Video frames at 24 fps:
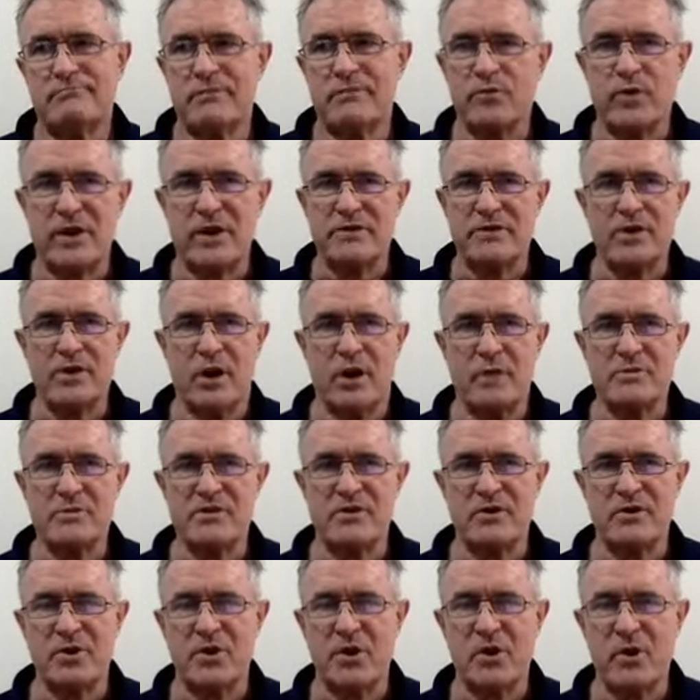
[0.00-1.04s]
runtimes
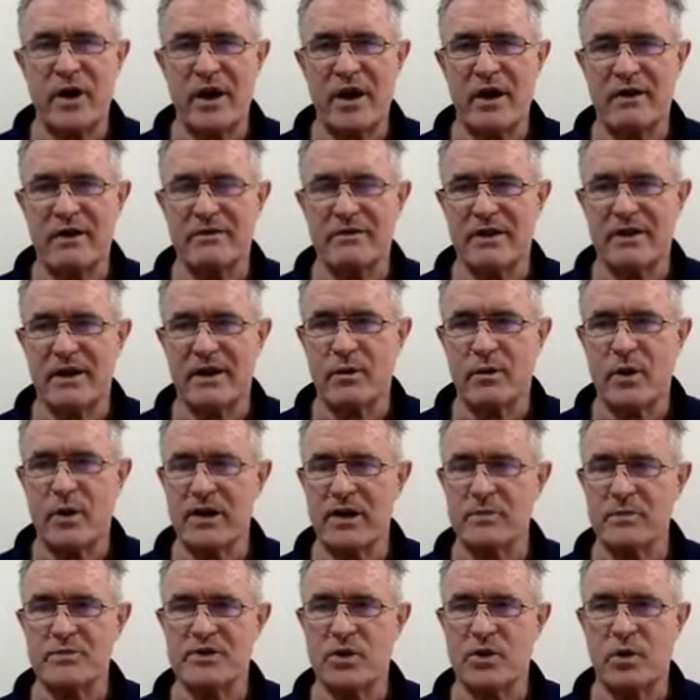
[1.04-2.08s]
that are around, one of
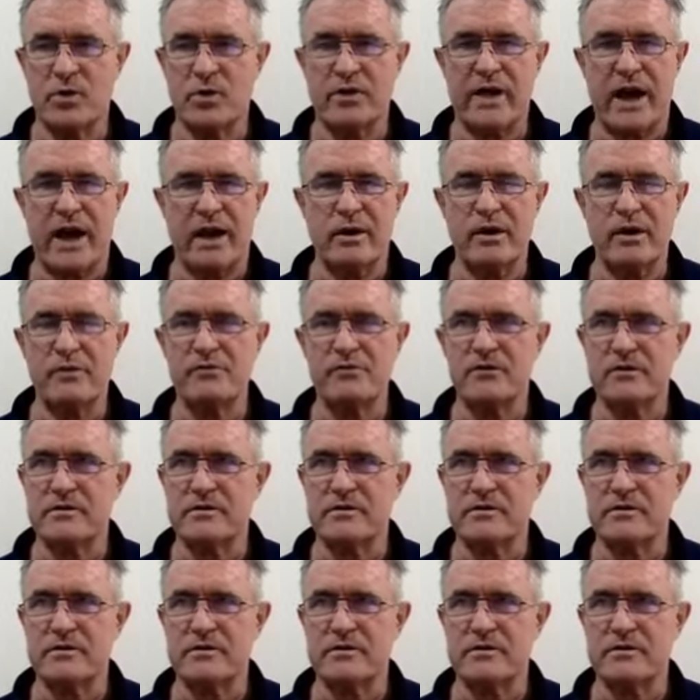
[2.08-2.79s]
them is called Caraf.